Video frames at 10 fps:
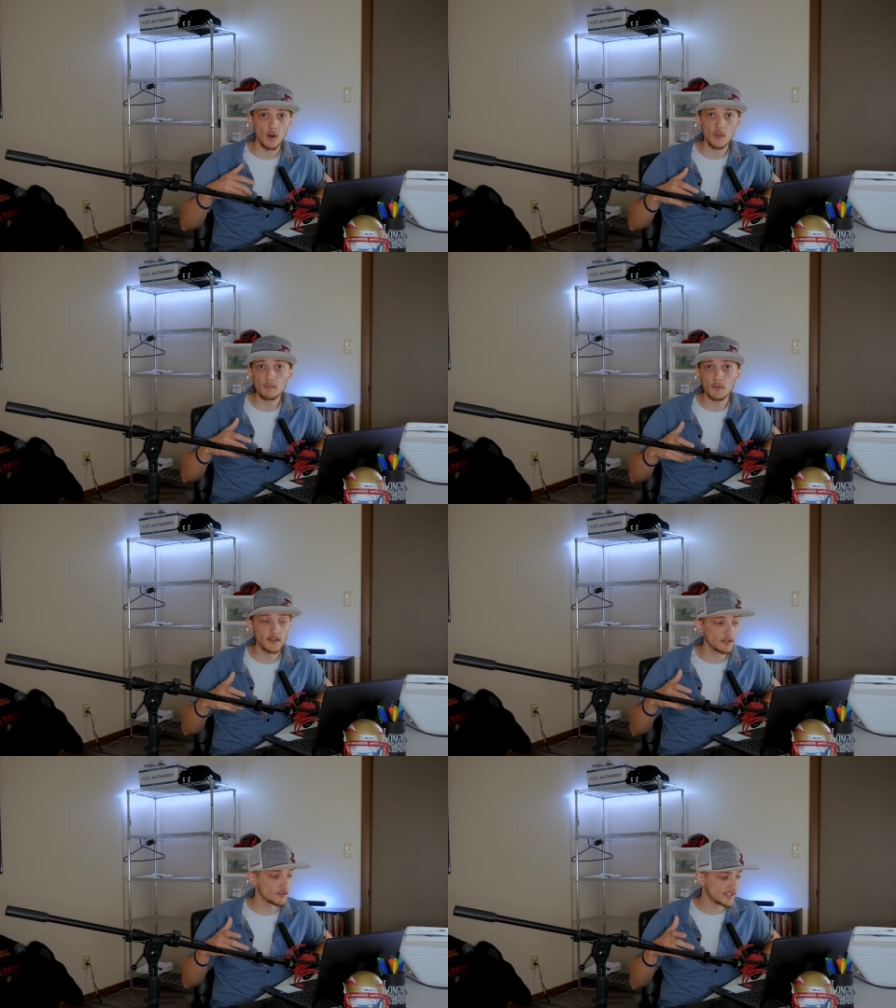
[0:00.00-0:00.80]
all the
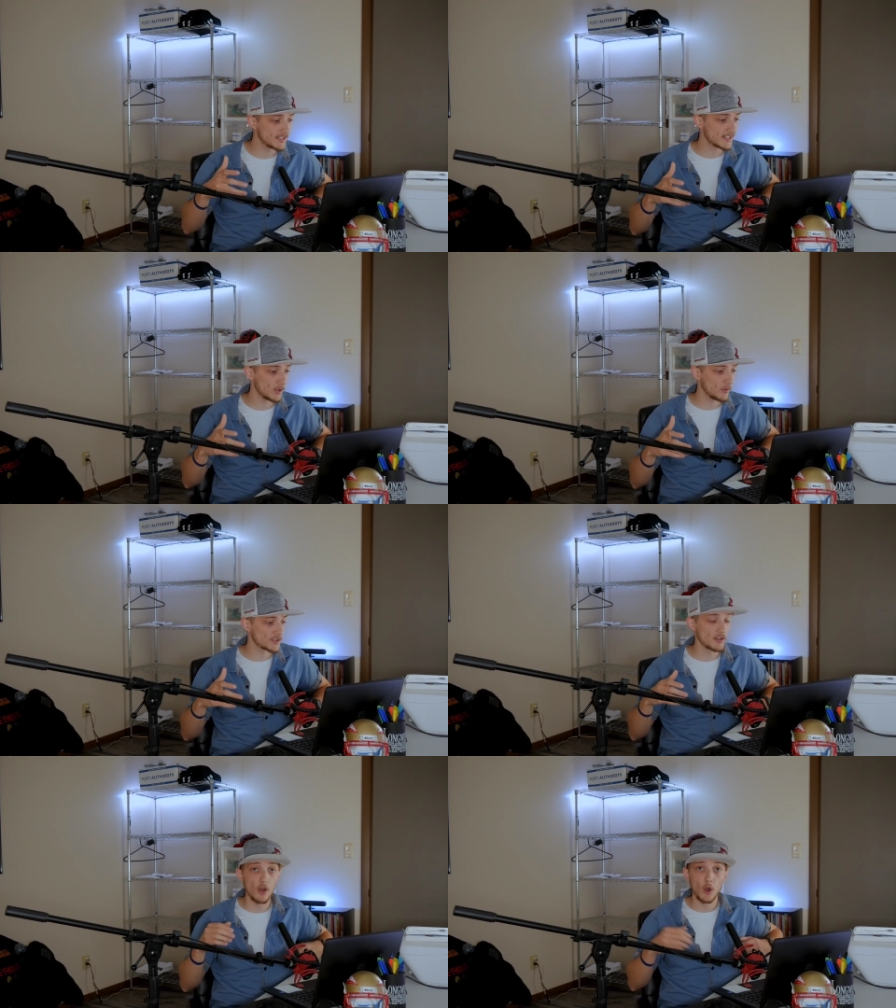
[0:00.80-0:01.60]
minor
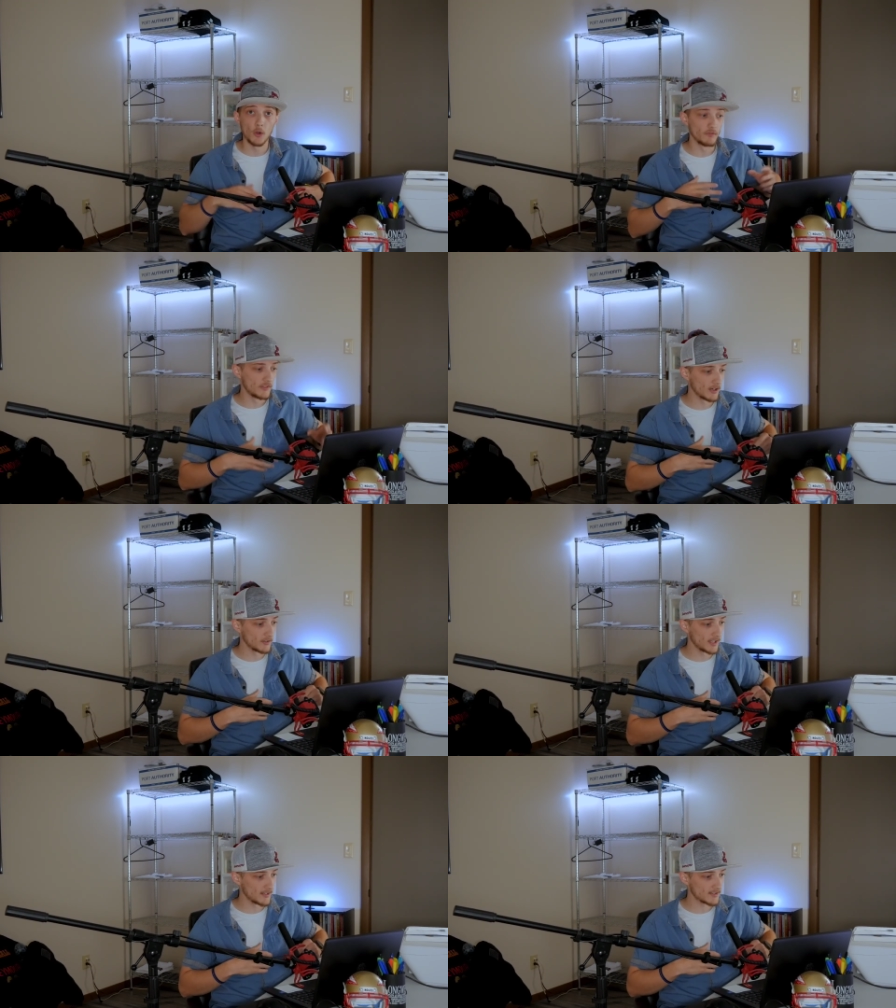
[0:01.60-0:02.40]
details aren't
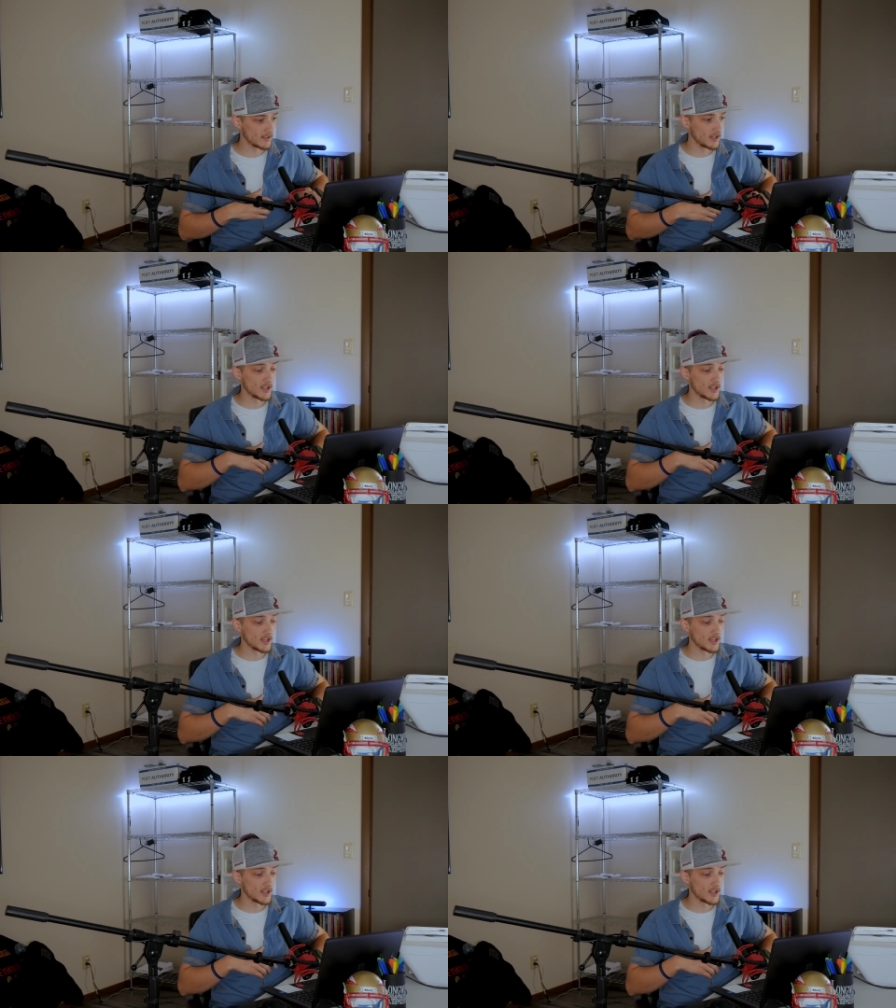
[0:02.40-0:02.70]
there yet.